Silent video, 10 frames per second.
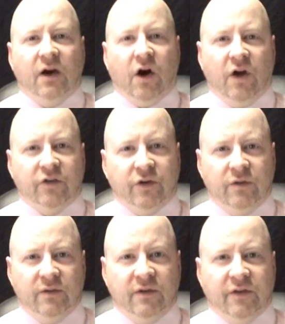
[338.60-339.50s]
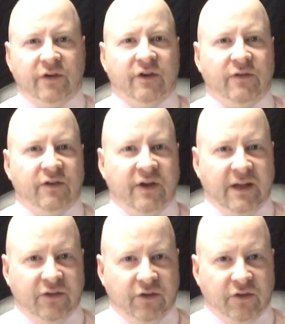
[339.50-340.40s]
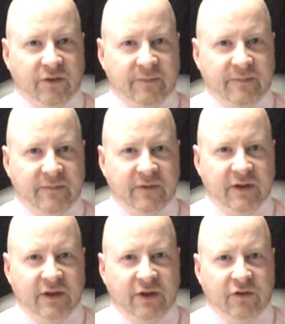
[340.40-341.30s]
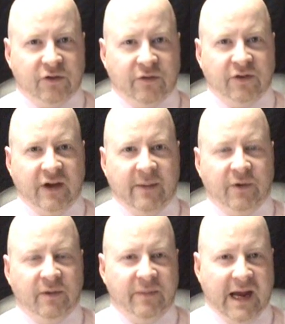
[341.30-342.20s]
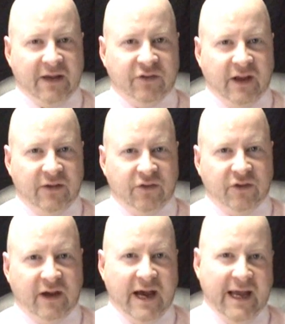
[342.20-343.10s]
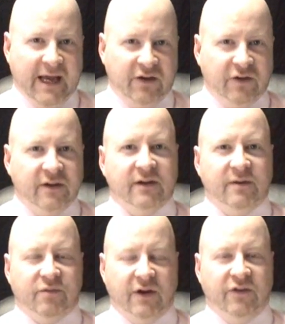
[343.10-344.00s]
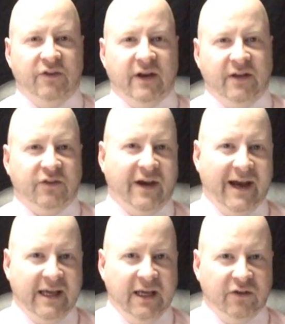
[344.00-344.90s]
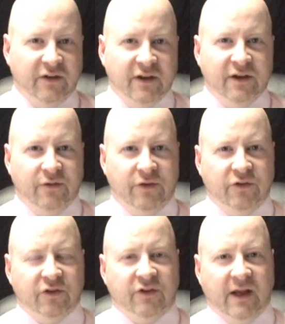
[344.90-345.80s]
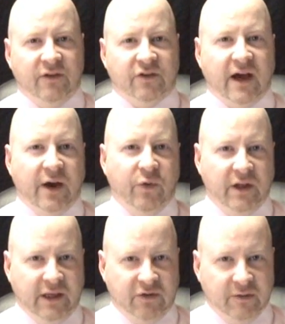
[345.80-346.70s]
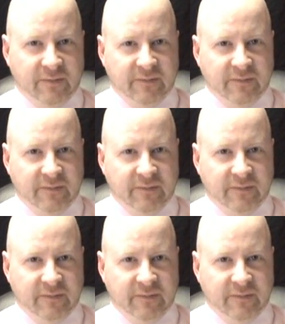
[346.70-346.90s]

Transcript: Also, there's different tenses. So for example, past tense, I ate, present tense, I eat, future tense, I will eat.